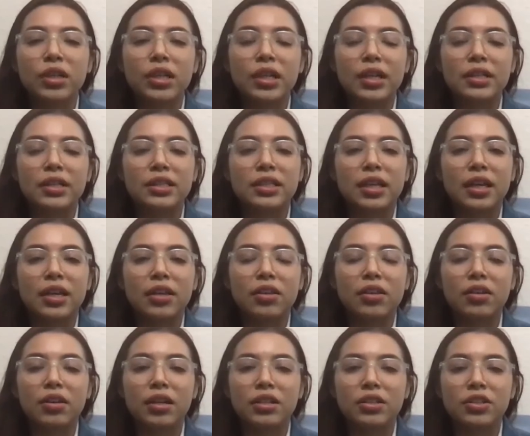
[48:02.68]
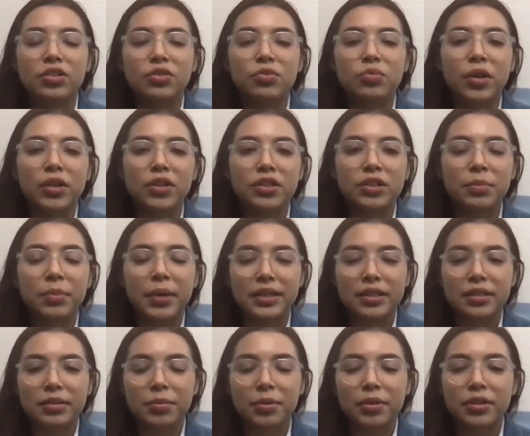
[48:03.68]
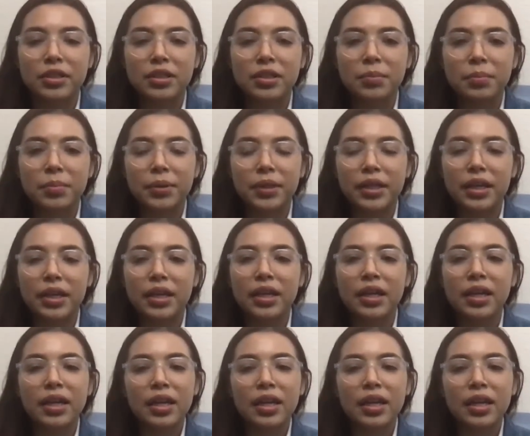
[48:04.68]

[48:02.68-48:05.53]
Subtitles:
get together and just watch the basketball team play.